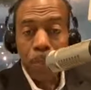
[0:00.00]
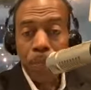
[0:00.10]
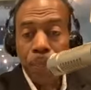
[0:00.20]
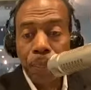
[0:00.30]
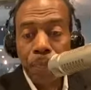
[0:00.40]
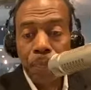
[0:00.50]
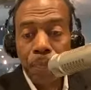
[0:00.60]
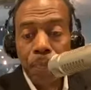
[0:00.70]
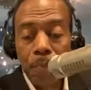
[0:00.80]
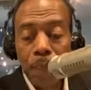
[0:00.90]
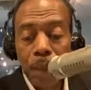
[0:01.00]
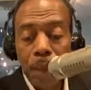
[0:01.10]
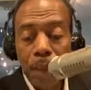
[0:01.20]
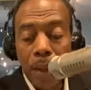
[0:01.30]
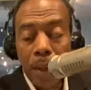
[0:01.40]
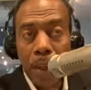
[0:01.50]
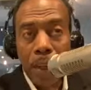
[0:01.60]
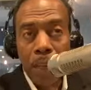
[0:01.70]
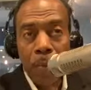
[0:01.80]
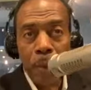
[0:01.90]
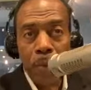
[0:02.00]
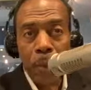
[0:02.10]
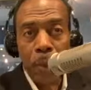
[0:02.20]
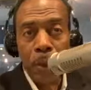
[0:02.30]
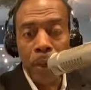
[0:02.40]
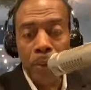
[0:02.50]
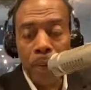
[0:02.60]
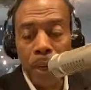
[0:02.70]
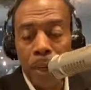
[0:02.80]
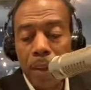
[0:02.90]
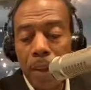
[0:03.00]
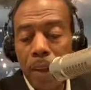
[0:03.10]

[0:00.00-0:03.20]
I'd like to thank everybody for joining us today.